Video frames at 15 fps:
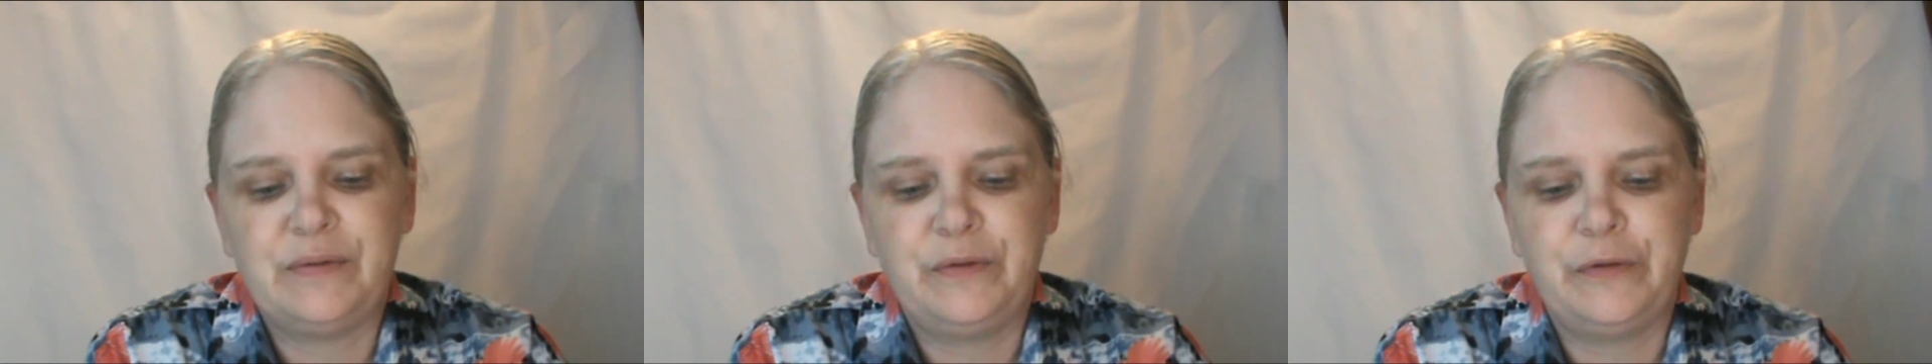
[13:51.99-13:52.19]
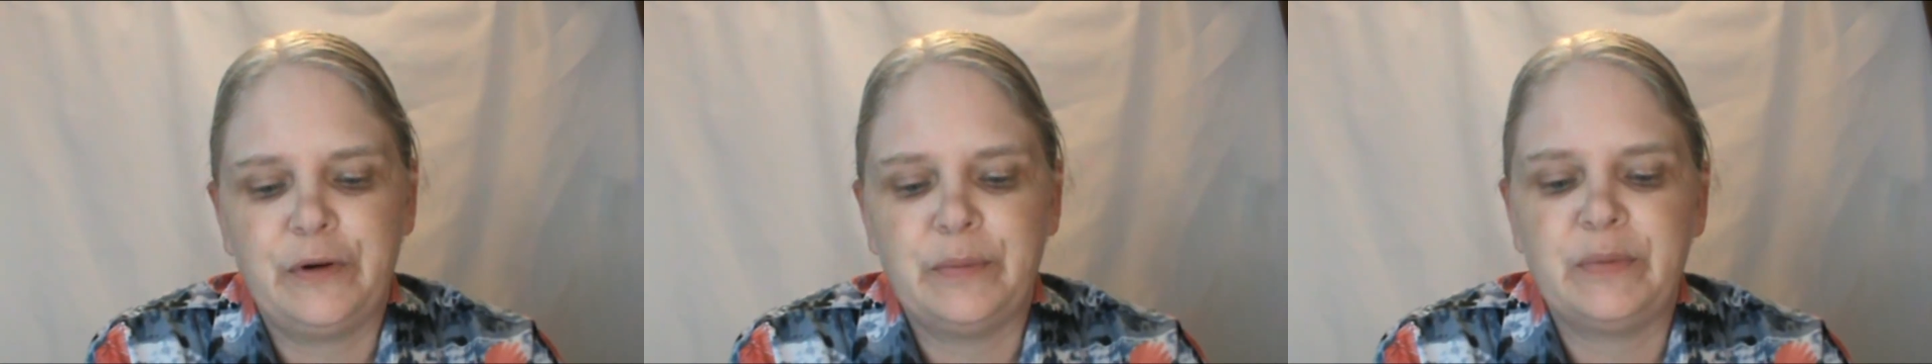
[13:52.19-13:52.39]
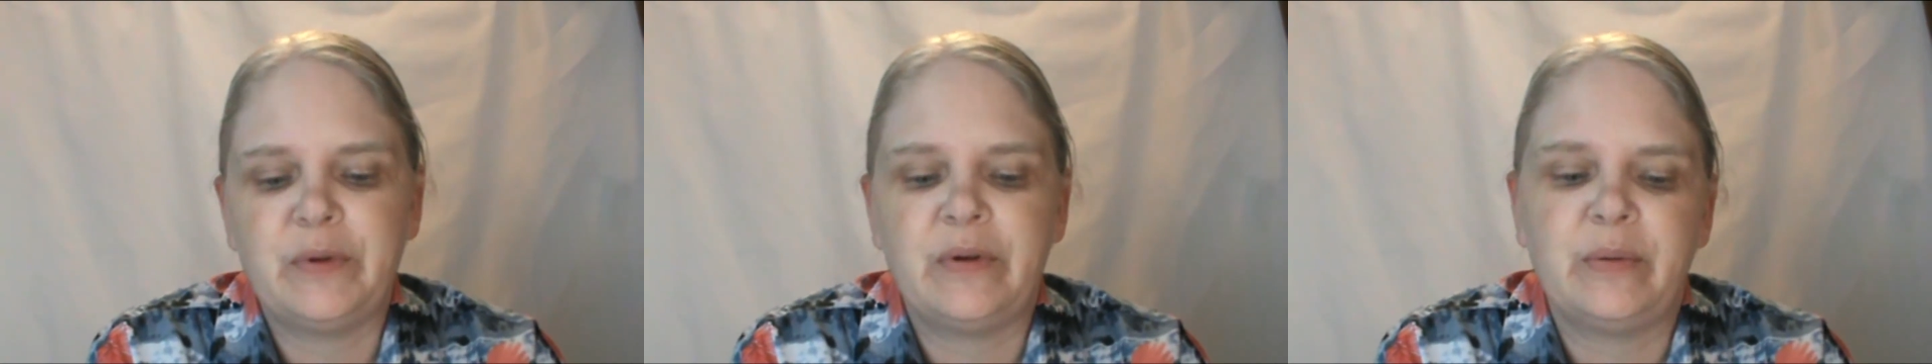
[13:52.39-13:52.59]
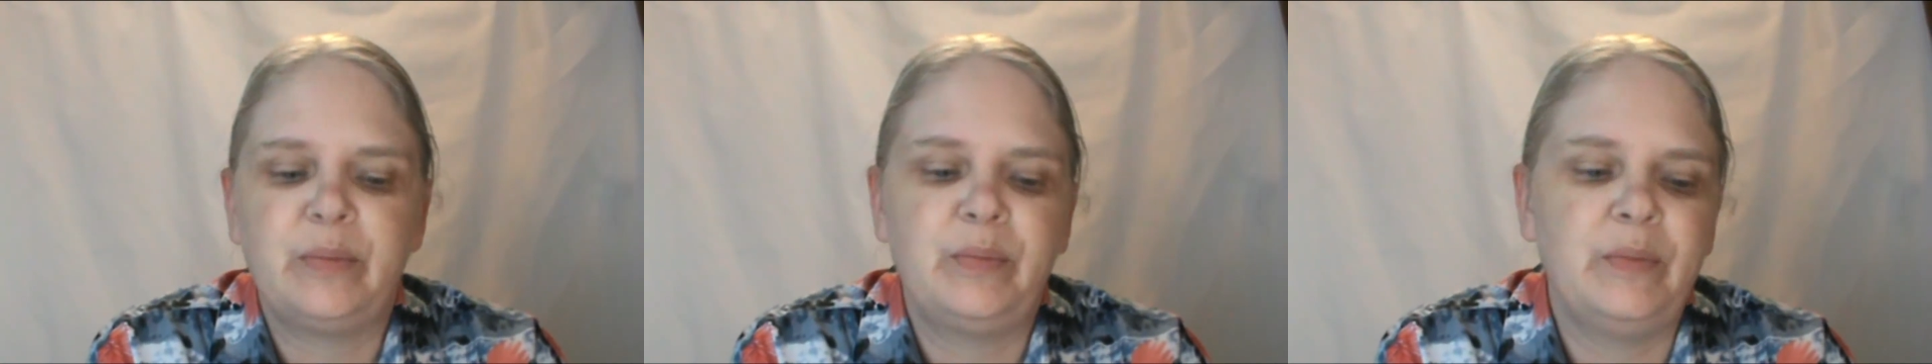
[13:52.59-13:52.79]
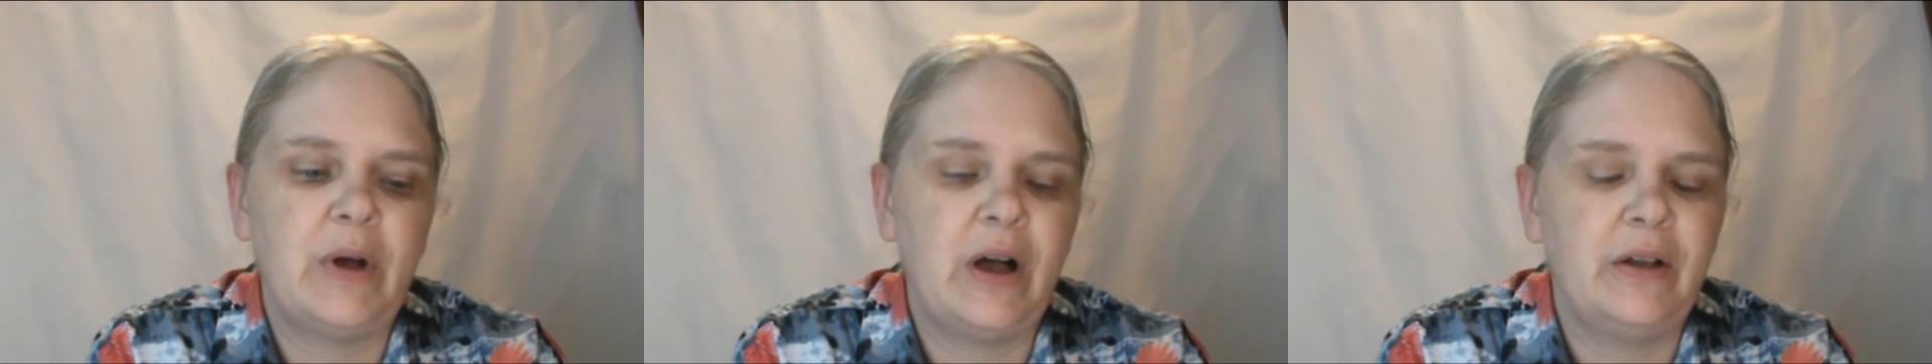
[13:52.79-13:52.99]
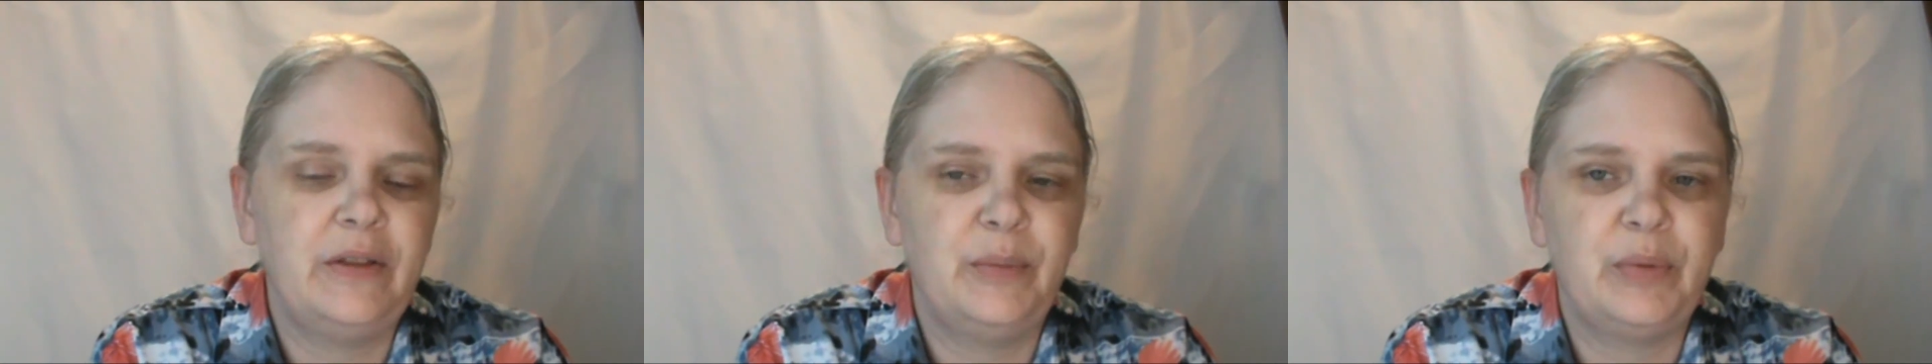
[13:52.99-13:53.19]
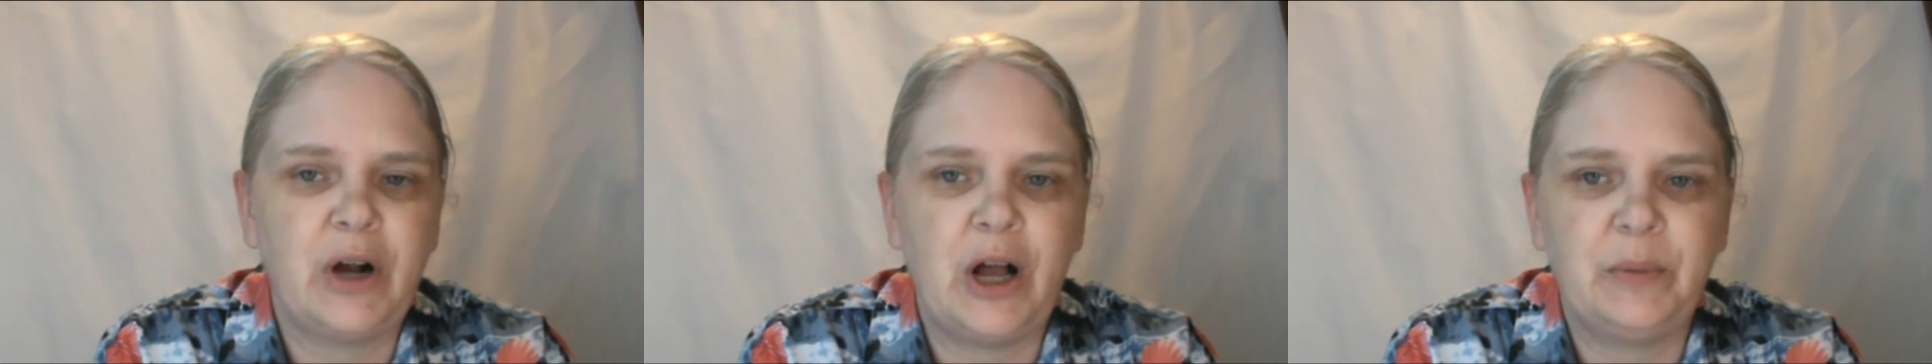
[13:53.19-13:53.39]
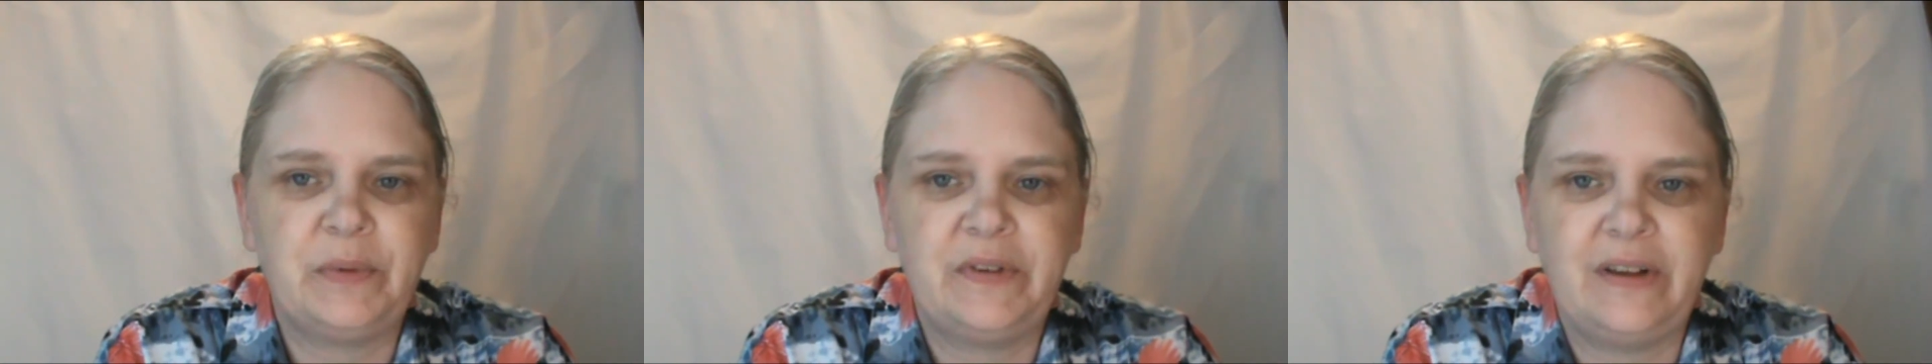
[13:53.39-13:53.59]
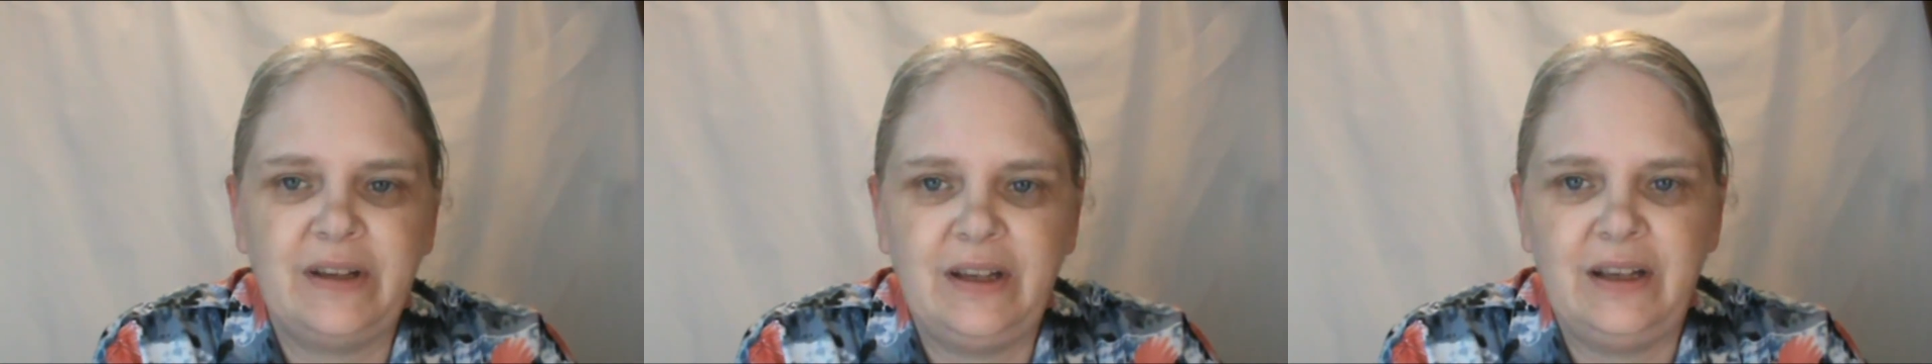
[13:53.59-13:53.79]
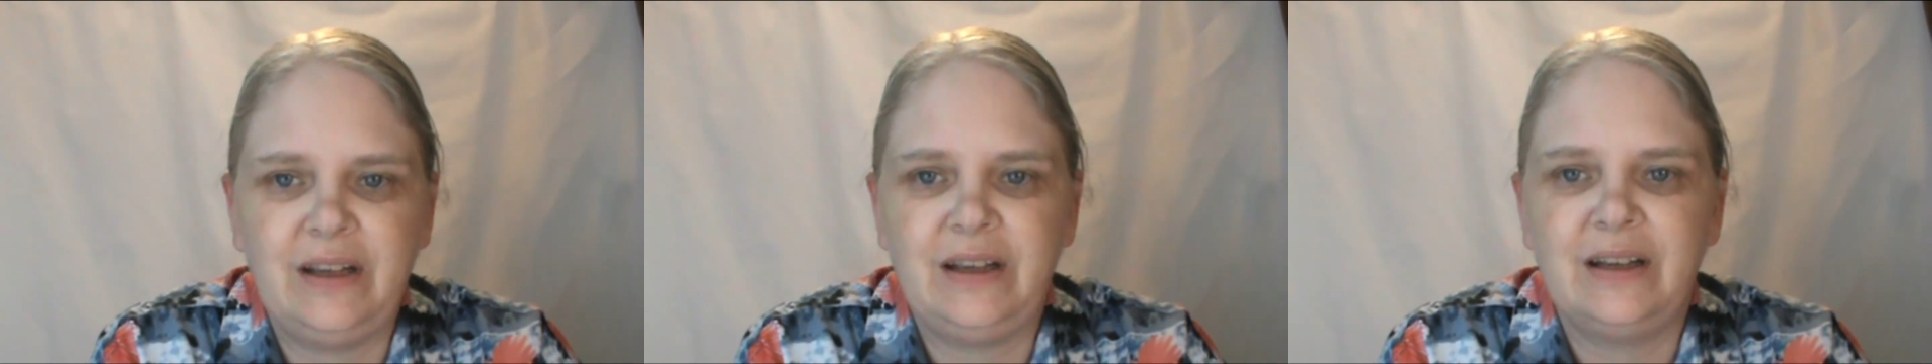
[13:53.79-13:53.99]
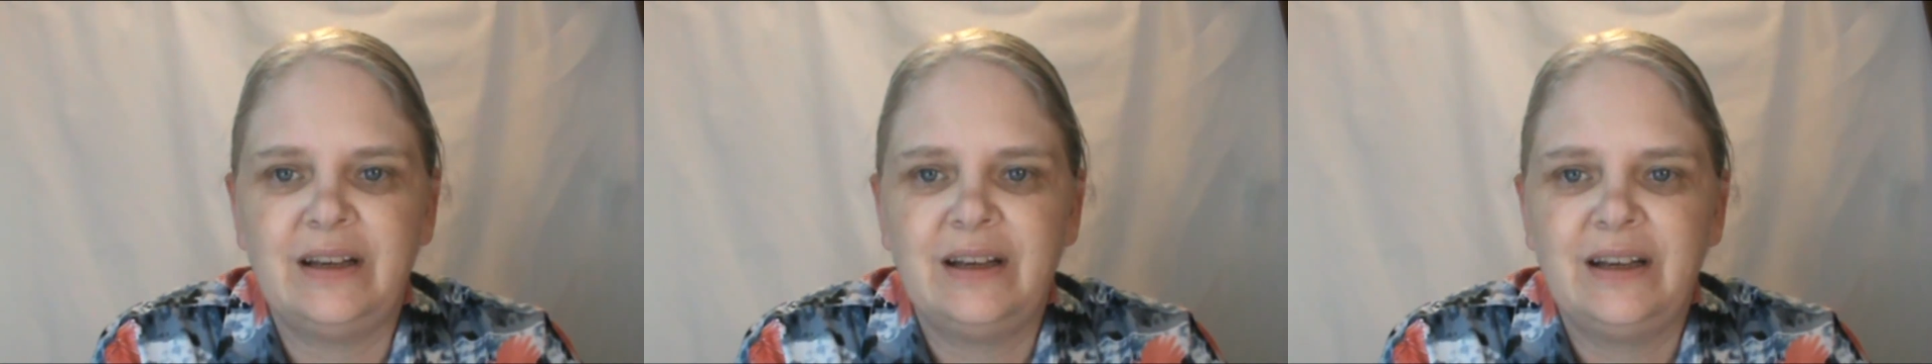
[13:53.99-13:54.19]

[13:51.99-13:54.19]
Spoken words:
from the prompts that he,